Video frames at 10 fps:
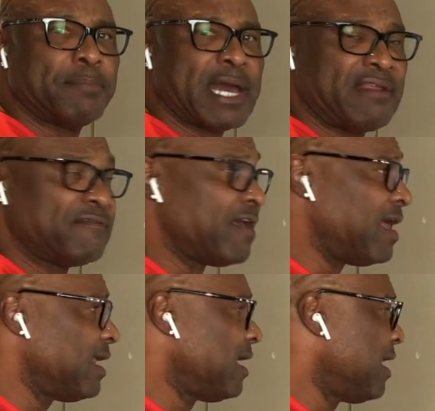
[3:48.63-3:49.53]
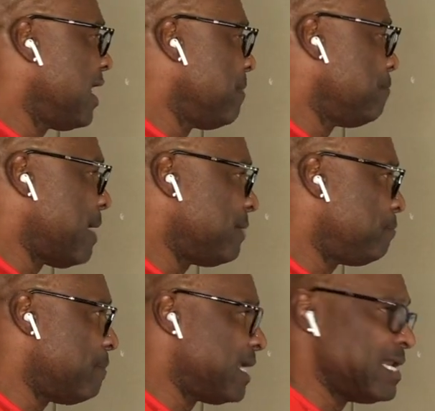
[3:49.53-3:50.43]
body fat.
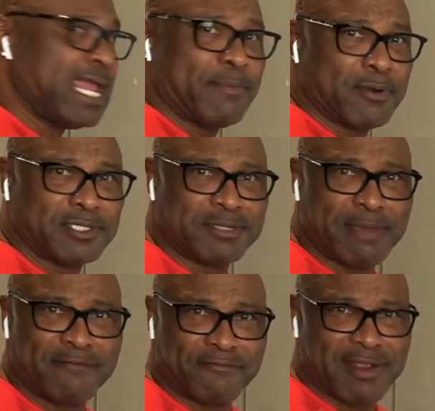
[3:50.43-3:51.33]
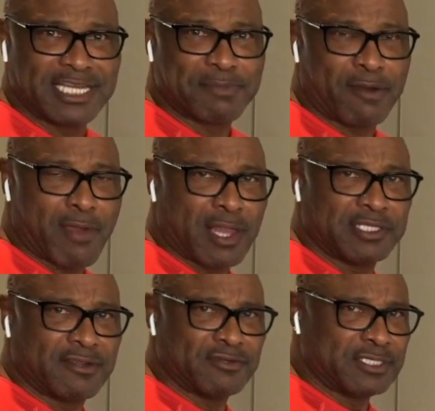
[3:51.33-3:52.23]
My neighbors and my friends and my
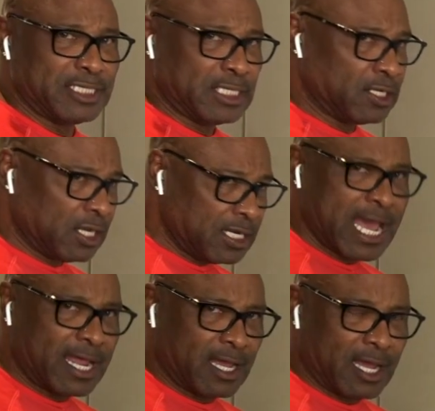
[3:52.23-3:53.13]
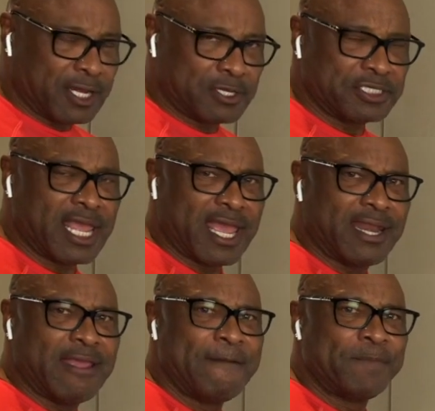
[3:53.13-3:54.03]
relatives could not
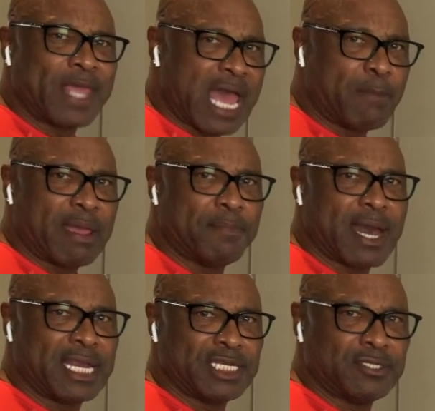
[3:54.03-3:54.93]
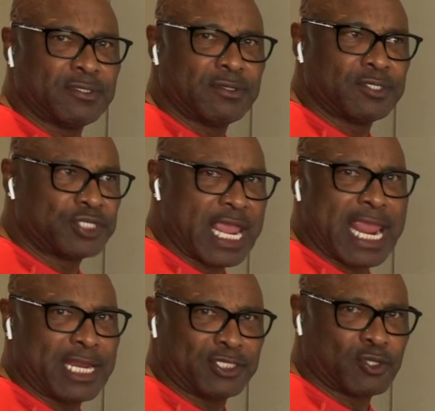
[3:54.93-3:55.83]
understand how my body
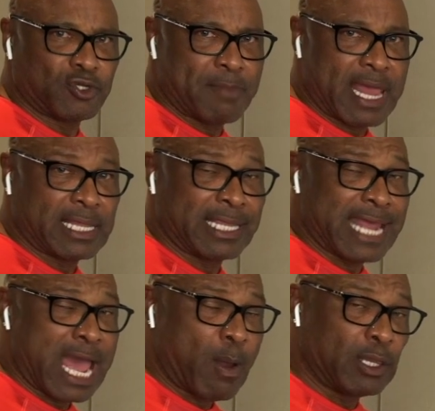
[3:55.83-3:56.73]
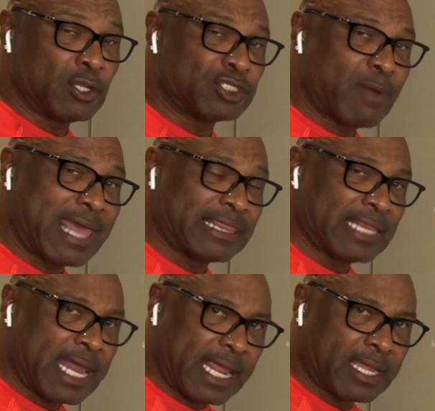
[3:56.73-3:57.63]
changed so dramatically and how I looked so
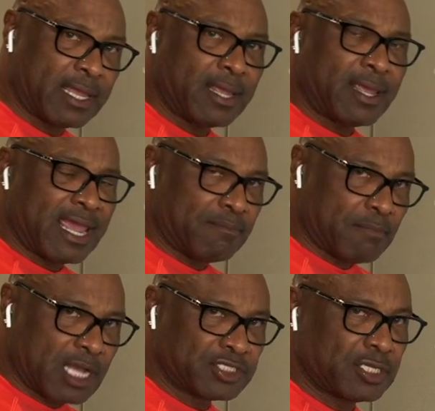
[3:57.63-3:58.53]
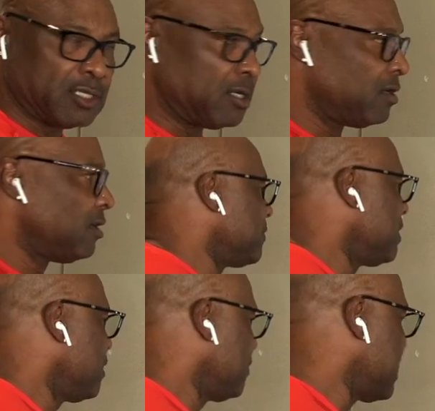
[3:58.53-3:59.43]
athletic and muscular.
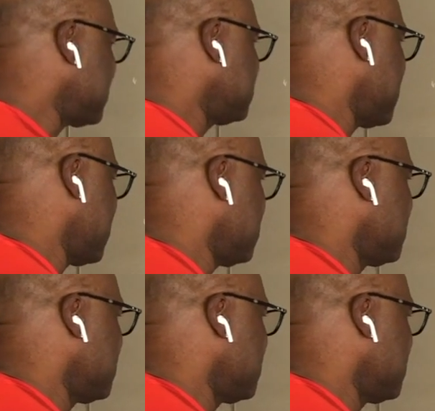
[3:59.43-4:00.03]
With that said,